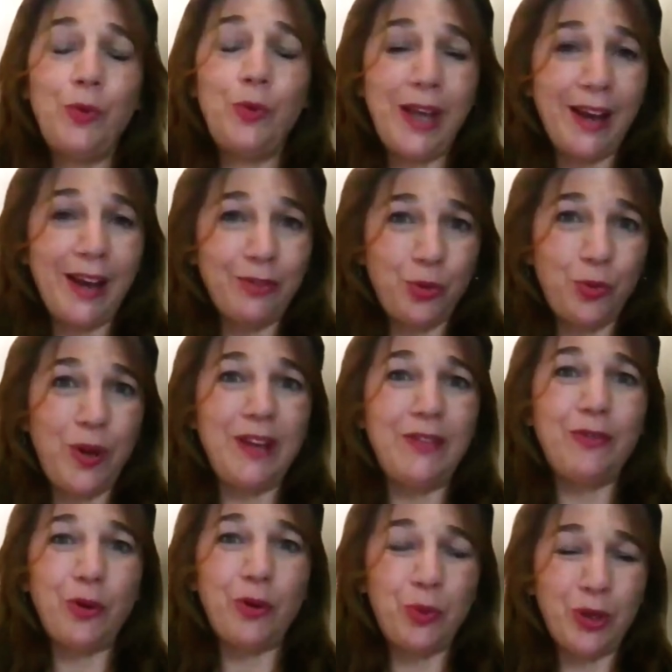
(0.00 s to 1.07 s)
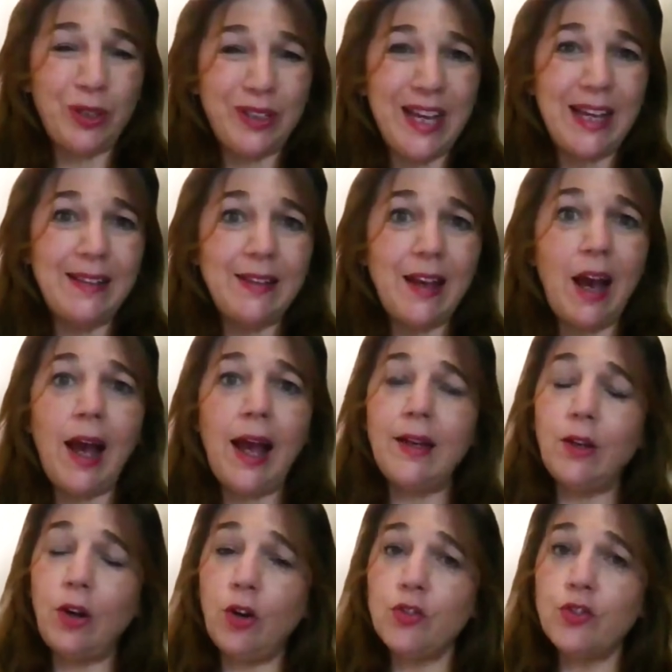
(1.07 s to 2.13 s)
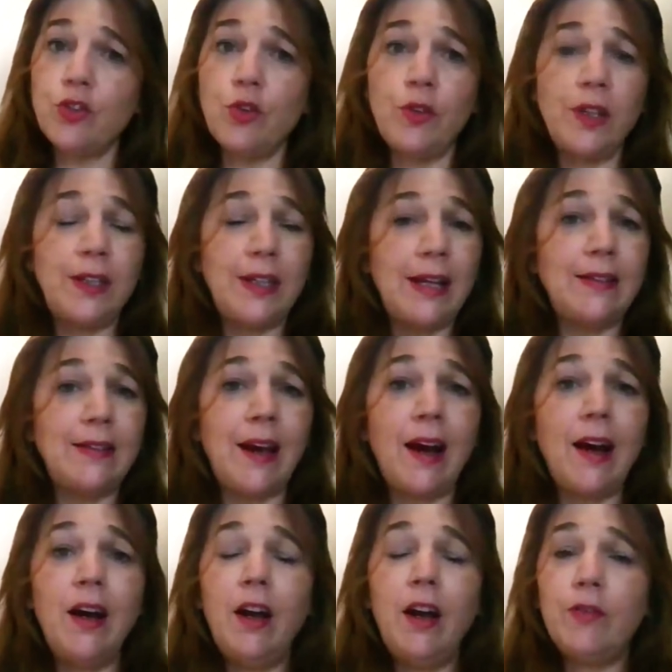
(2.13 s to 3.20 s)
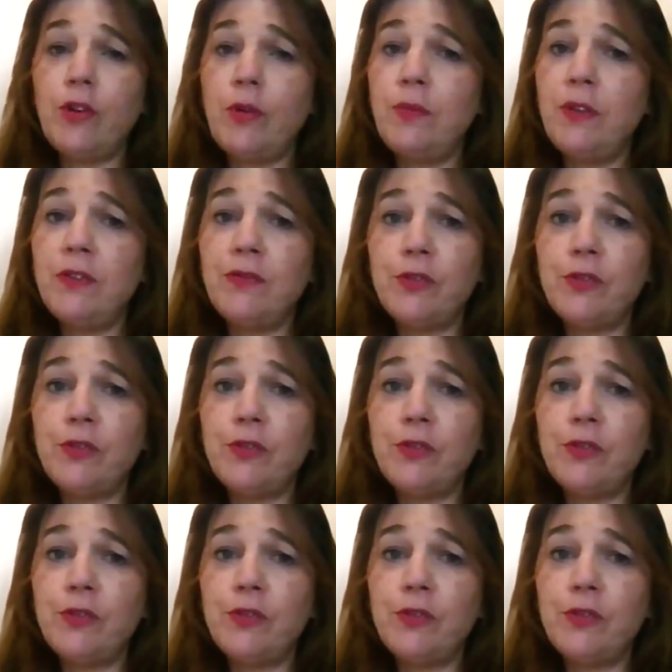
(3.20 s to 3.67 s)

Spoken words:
we have to wait for more data, and also the data from